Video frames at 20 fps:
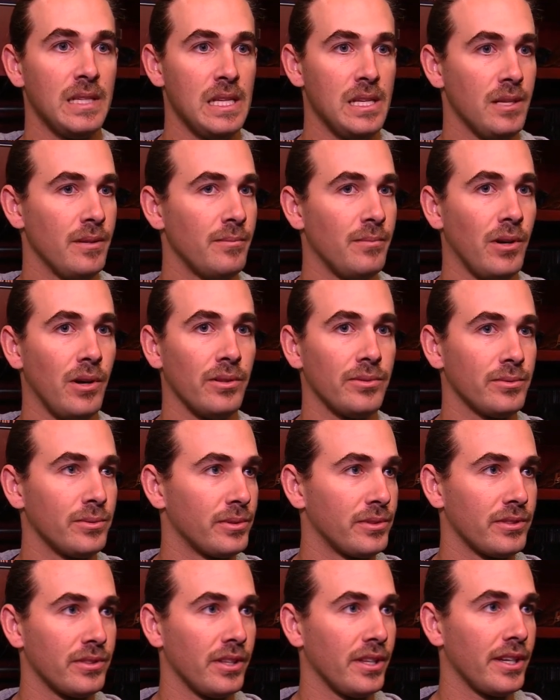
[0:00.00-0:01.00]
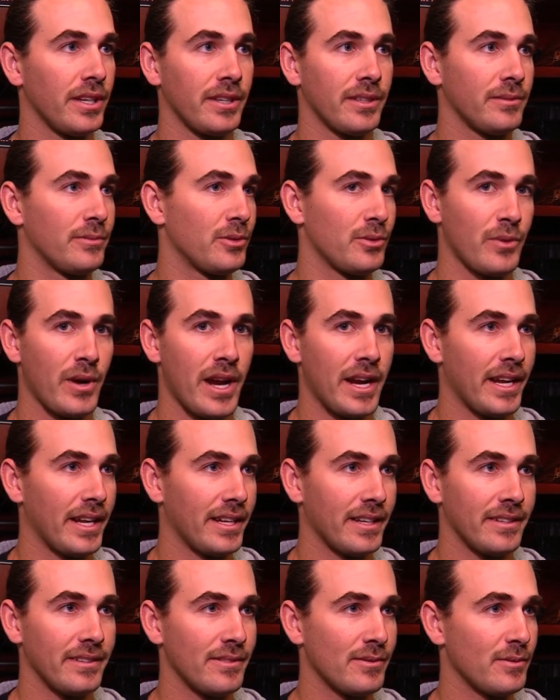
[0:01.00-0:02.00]
balls were slick. It was
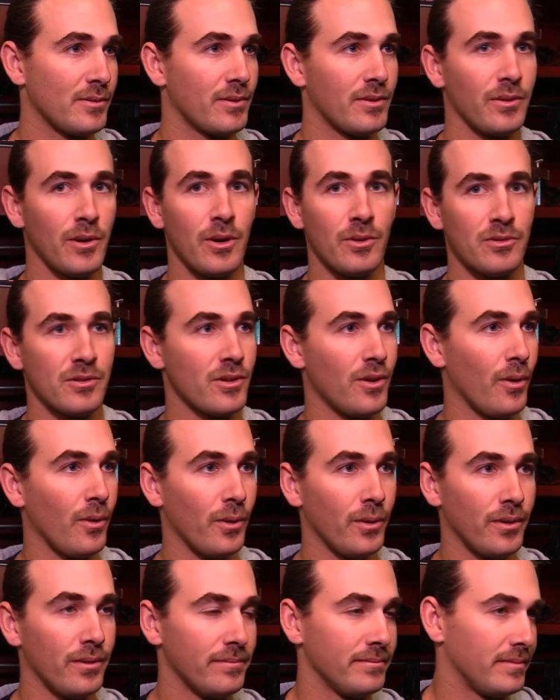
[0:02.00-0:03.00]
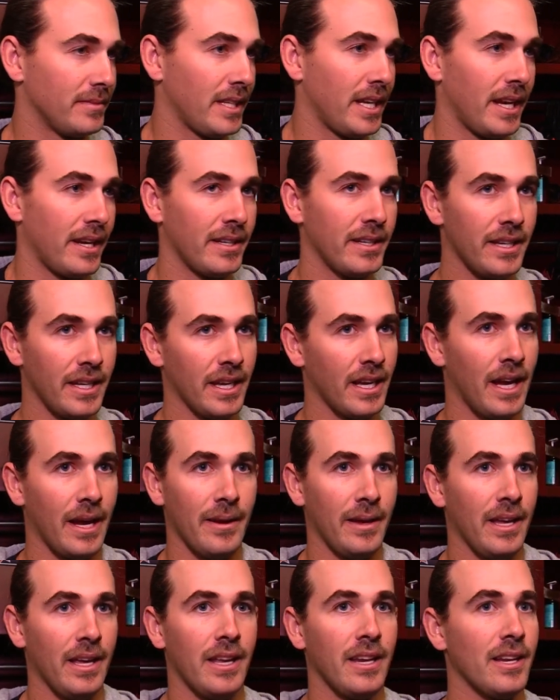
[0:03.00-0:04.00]
raining. It's gross, cold. Yeah, it, I,
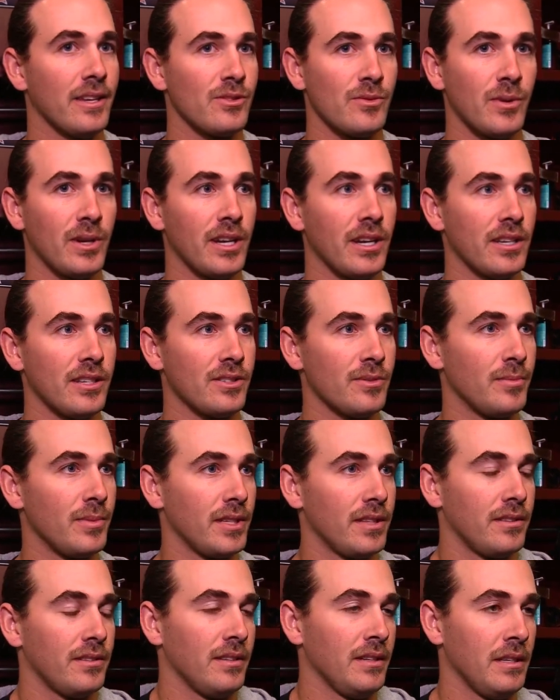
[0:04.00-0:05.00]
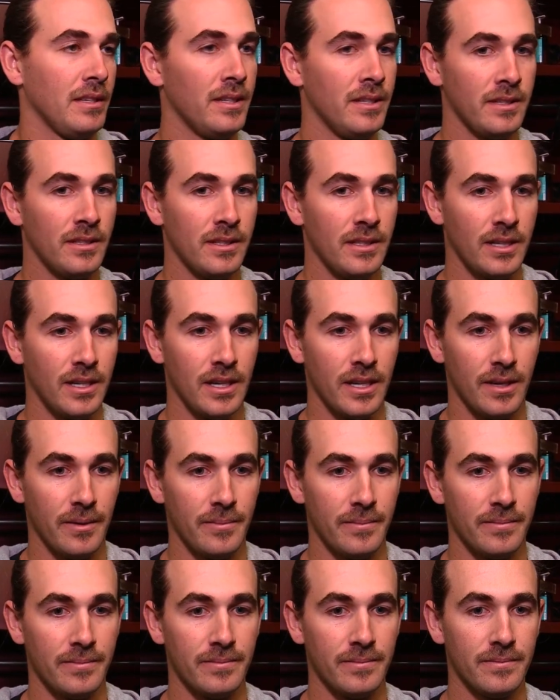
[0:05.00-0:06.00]
it is what it is. But um,
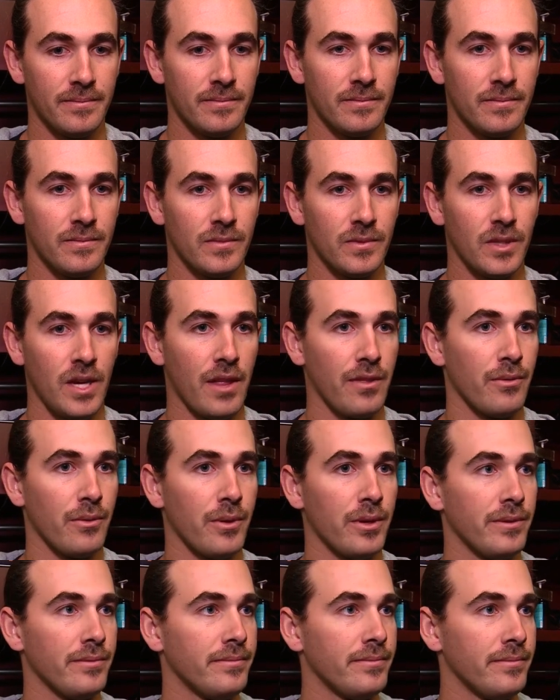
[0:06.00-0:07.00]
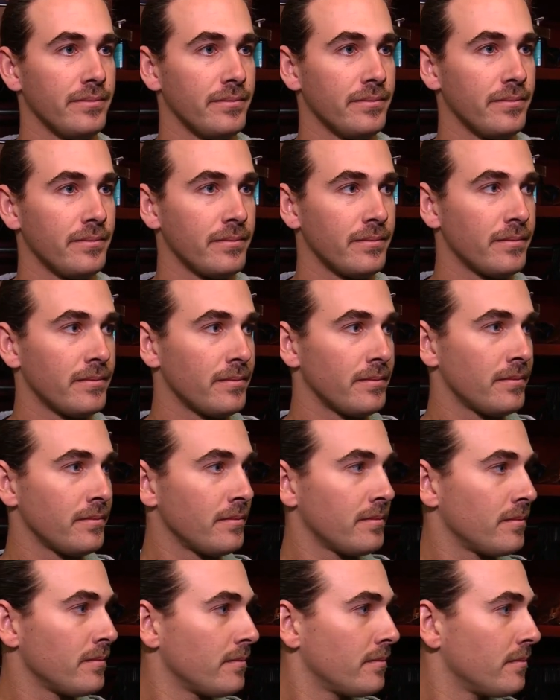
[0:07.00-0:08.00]
got through it. No
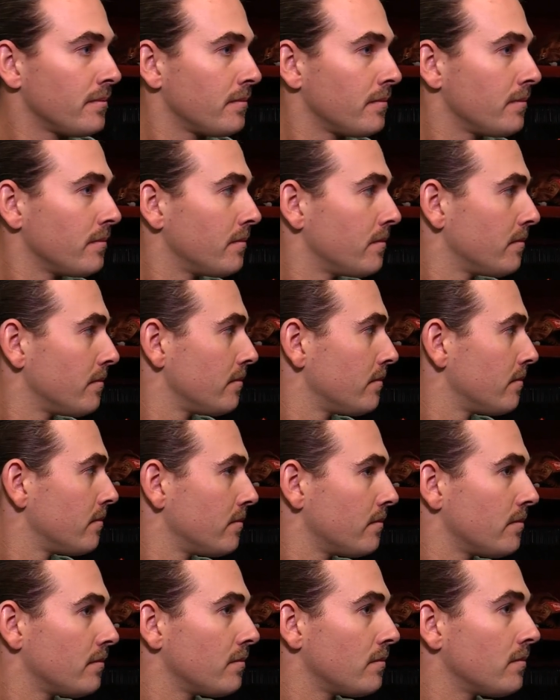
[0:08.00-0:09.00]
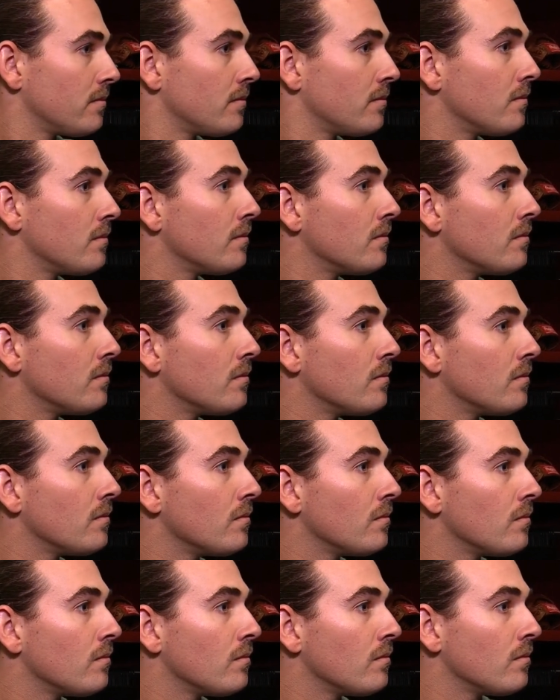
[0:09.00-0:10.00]
matter what happens, this has been
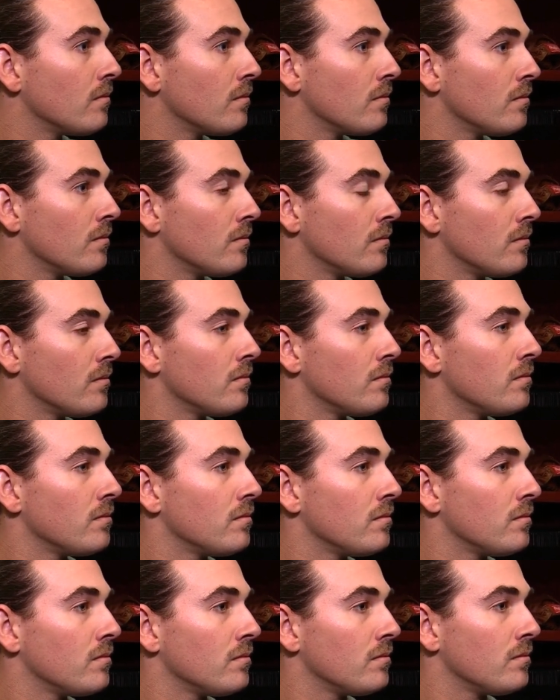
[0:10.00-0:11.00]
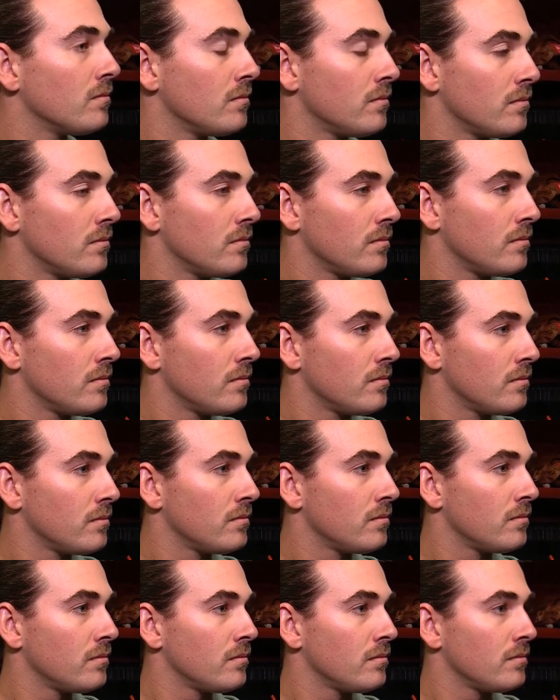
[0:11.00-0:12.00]
a great year for you. And what turned
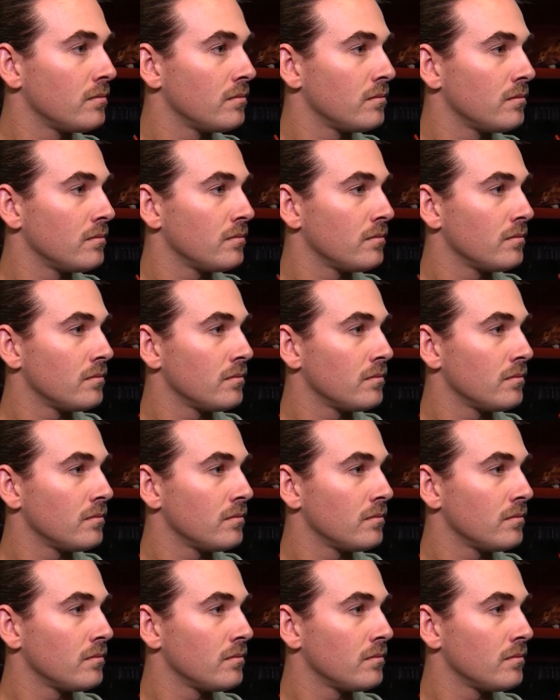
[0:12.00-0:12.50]
things around for you?